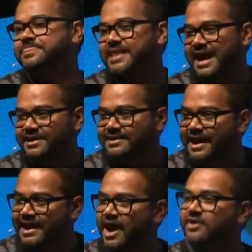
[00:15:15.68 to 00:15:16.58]
that it
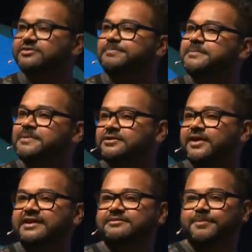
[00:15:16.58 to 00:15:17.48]
allows people to
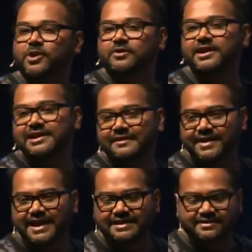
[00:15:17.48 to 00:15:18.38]
explore and
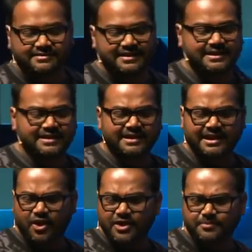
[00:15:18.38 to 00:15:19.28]
navigate the city in a
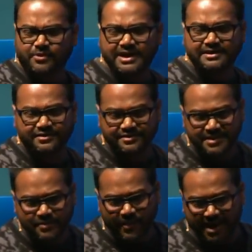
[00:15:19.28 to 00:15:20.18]
lot more
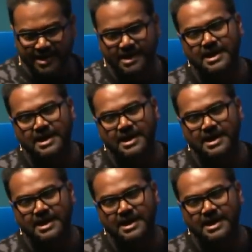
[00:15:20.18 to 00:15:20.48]
interesting way,